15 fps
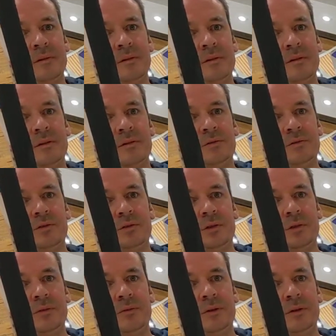You're just so
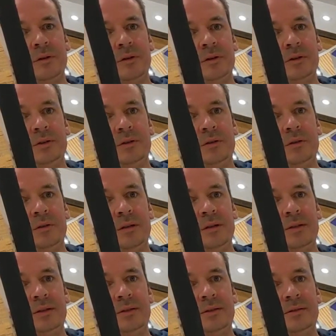focused on
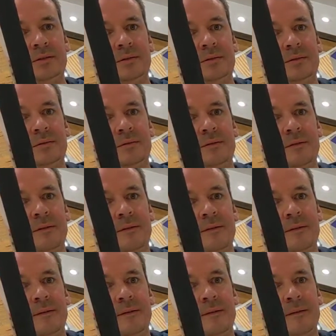this
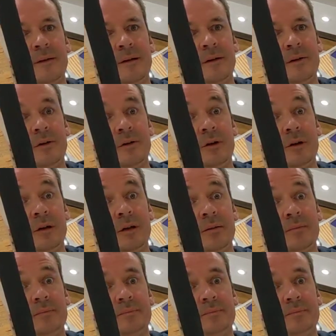and looking.